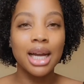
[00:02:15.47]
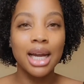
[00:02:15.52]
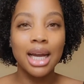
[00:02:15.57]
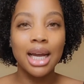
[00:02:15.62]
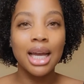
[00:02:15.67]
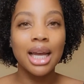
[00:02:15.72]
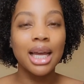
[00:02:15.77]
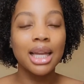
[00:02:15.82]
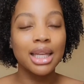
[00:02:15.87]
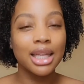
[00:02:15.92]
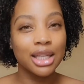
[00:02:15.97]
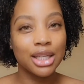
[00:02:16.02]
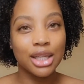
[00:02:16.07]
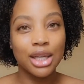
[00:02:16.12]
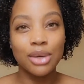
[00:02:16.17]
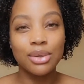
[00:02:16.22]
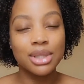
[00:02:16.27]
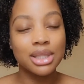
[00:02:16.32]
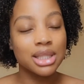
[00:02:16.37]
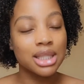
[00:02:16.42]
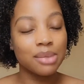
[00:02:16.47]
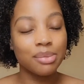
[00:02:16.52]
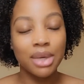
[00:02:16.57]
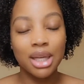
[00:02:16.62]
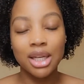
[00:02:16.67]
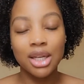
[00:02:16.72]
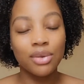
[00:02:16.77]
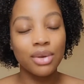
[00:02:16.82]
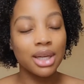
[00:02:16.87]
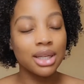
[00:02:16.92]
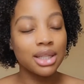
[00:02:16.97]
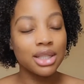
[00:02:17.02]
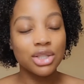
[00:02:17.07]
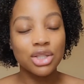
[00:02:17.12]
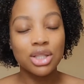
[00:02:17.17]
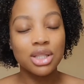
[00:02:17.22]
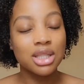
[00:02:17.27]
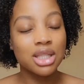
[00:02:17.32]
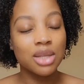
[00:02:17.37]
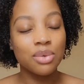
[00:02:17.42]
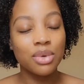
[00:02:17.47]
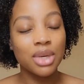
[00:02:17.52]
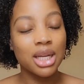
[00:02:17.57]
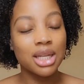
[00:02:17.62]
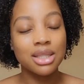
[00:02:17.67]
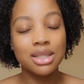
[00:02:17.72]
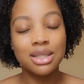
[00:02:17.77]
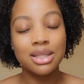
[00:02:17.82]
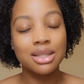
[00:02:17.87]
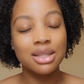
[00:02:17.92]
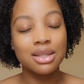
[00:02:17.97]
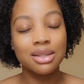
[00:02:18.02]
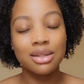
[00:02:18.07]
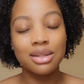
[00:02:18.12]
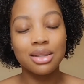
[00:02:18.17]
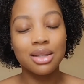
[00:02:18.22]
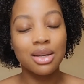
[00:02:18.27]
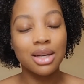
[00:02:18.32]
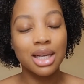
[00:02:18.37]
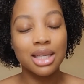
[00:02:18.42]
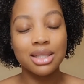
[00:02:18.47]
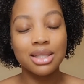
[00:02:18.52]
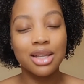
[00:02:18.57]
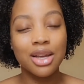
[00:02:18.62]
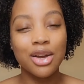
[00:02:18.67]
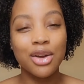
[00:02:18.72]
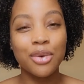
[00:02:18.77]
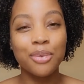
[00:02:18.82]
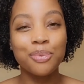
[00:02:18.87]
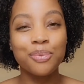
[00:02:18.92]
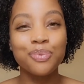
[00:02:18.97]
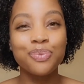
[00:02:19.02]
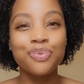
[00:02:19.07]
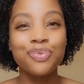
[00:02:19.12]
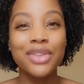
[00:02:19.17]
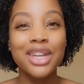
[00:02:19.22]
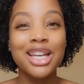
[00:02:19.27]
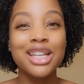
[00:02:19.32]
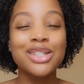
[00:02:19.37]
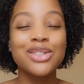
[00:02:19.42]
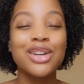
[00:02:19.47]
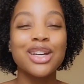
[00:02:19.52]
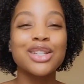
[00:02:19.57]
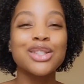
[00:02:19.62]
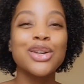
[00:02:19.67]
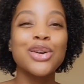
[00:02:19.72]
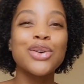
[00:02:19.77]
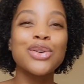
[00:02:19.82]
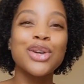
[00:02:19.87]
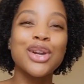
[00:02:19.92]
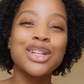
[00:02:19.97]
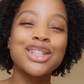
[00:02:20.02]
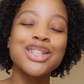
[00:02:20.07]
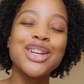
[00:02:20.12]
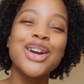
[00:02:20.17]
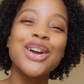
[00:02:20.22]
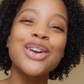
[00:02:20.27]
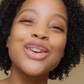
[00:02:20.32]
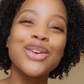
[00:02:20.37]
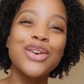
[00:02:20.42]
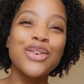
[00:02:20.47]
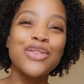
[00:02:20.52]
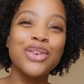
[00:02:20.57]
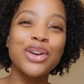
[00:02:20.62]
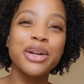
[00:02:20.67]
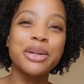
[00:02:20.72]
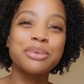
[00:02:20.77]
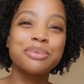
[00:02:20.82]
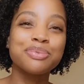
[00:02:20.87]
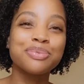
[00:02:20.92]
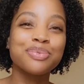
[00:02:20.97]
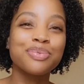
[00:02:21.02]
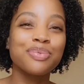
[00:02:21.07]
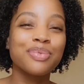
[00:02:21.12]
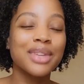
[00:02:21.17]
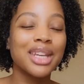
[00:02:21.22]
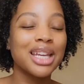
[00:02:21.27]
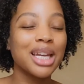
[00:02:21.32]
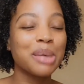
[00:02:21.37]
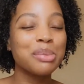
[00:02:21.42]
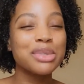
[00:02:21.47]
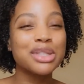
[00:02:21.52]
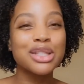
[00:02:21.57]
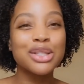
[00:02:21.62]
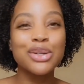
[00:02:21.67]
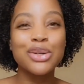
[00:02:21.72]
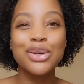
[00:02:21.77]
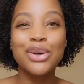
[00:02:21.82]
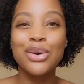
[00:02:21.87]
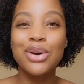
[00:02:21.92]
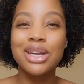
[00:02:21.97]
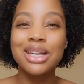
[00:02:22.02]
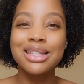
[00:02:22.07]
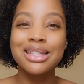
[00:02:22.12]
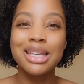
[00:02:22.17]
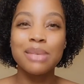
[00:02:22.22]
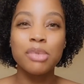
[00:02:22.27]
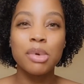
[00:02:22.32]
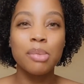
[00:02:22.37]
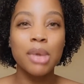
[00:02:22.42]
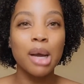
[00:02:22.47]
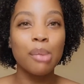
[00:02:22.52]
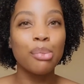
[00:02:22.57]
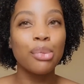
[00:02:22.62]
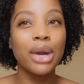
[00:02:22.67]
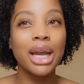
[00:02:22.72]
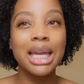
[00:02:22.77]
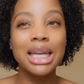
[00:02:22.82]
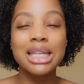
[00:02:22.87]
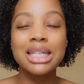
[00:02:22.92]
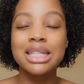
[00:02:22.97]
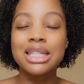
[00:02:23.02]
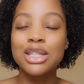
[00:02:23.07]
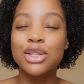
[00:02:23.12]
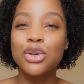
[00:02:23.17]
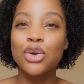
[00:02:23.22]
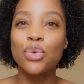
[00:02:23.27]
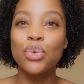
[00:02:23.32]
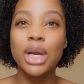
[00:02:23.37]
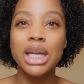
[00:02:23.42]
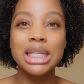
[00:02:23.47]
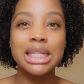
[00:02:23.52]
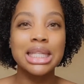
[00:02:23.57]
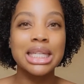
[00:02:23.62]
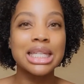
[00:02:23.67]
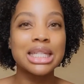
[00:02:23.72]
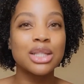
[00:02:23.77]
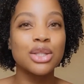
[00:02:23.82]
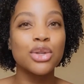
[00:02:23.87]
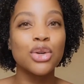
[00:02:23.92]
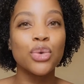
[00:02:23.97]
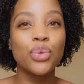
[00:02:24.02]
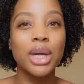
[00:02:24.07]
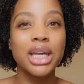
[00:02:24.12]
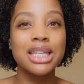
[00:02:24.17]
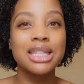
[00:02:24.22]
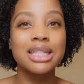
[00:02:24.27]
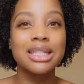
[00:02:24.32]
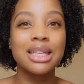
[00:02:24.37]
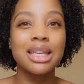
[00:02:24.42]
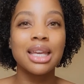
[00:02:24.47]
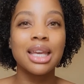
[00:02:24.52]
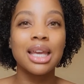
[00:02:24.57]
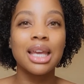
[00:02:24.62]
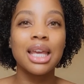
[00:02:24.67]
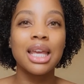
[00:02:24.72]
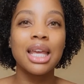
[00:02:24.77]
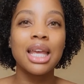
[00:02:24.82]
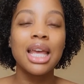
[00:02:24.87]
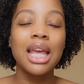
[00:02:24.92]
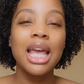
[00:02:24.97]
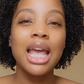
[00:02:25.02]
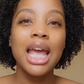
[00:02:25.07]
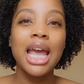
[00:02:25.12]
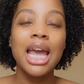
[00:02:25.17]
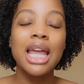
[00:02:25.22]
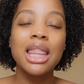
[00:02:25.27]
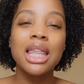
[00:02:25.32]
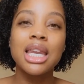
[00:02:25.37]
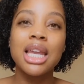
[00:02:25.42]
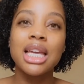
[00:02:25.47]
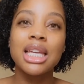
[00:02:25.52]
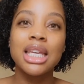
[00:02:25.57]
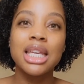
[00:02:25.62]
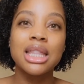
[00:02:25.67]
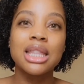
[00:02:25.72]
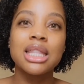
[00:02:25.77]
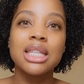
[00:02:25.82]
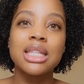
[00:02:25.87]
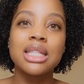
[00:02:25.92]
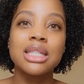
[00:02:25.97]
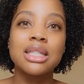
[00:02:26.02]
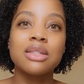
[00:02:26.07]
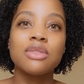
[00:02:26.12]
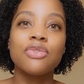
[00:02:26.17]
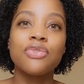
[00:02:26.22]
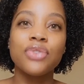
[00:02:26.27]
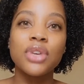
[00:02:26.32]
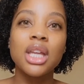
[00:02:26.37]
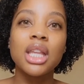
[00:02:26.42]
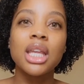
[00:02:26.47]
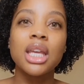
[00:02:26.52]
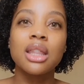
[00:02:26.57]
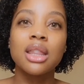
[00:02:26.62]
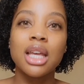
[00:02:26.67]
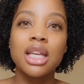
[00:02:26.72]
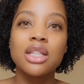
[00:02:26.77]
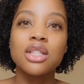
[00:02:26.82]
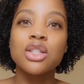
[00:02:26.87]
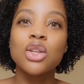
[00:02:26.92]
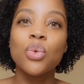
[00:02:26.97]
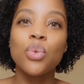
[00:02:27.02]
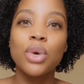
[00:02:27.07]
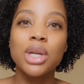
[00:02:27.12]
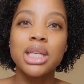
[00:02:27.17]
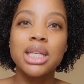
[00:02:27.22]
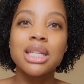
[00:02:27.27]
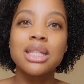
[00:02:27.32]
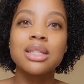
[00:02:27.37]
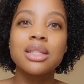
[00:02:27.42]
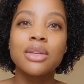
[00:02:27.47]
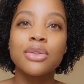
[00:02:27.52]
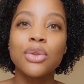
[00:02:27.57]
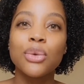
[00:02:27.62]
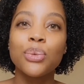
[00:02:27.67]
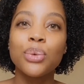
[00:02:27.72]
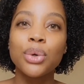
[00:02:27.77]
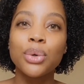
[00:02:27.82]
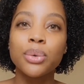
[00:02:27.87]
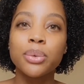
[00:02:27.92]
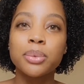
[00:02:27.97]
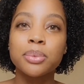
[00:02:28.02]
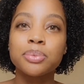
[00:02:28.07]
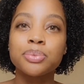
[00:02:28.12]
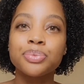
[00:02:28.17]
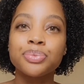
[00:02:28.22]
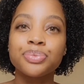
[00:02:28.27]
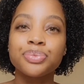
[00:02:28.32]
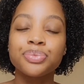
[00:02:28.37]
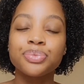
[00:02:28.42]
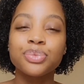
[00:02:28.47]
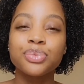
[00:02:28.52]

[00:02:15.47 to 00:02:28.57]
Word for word: I, I need to go to sleep. I know I didn't see what I just thought I saw. So I tone, turn over and I'm still going to sleep, but my brain is still racing. It's still racing. And then I get this feeling like someone is in the room.